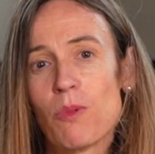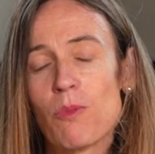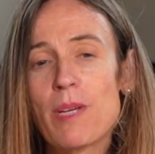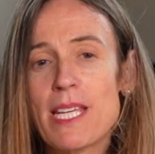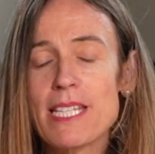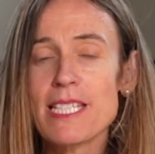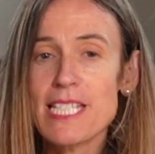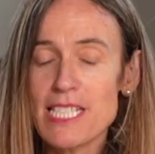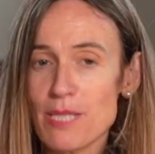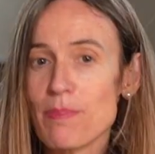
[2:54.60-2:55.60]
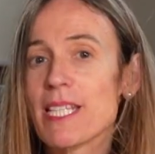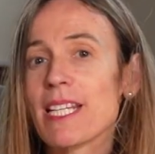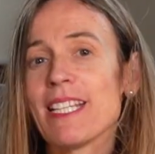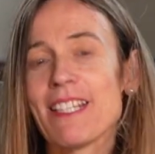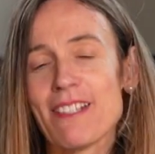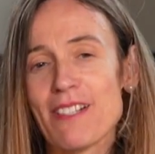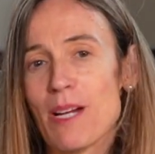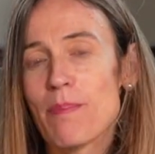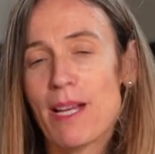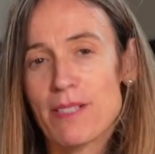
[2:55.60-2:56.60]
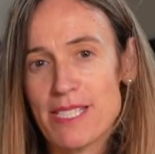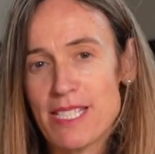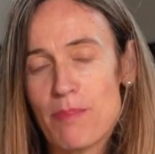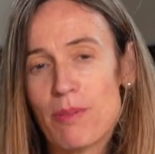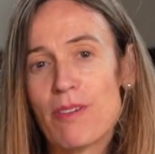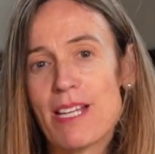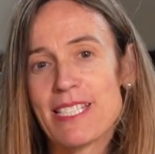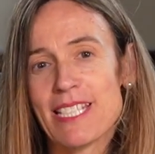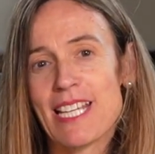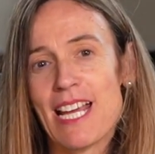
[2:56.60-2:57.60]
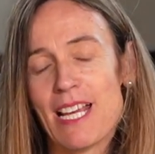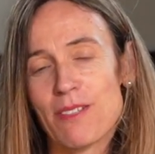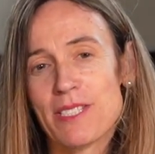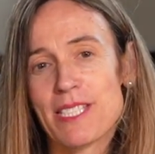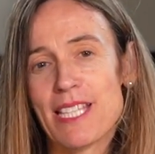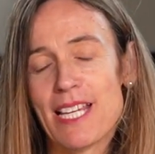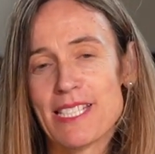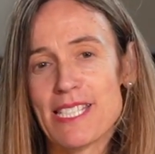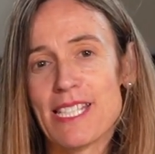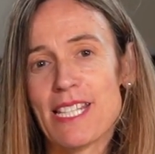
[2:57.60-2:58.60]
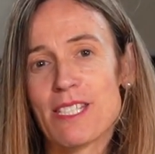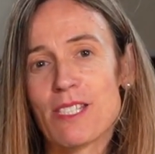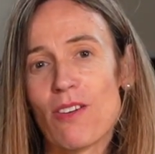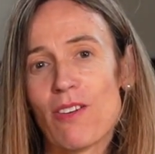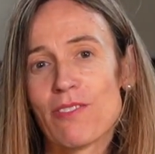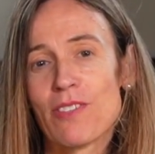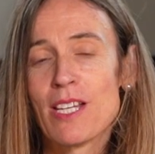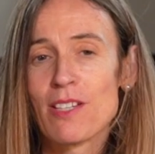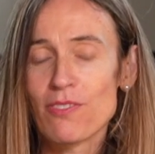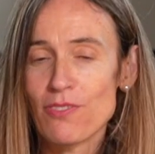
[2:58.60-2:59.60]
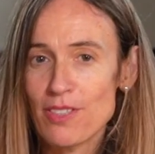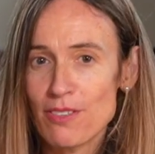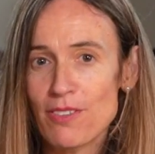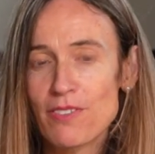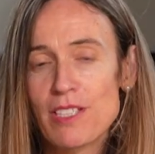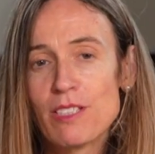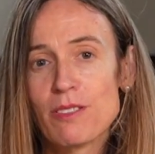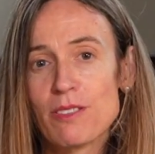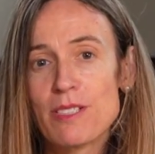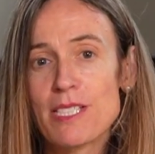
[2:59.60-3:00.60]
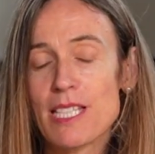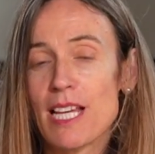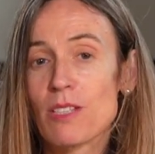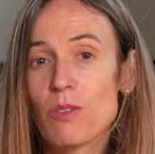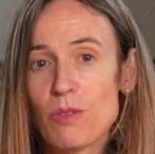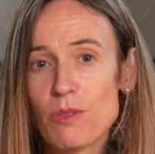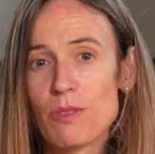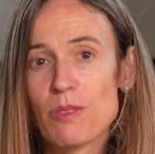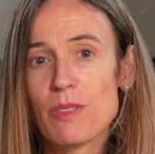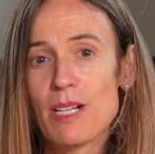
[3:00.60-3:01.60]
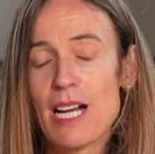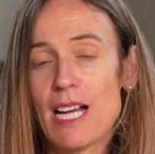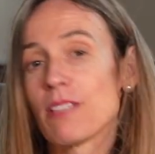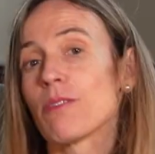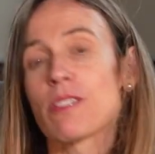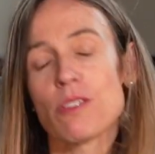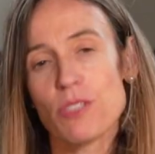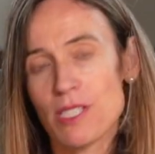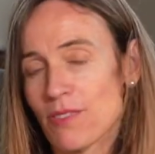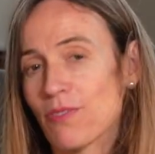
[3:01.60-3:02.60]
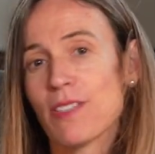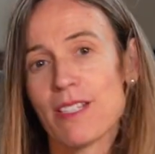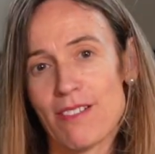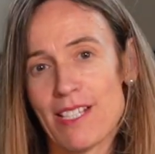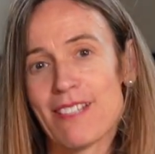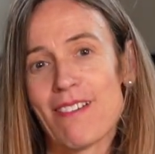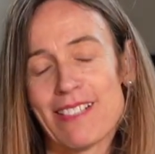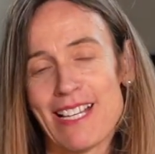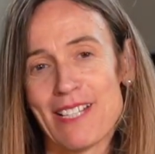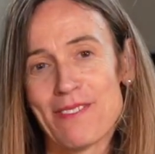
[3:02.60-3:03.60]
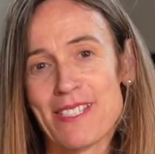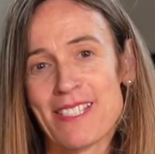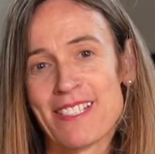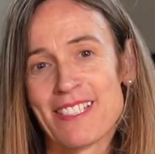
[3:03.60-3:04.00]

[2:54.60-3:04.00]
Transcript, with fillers: We need to be clear about separating out that sense of fear of the Lord and awe, and also just fear in our lives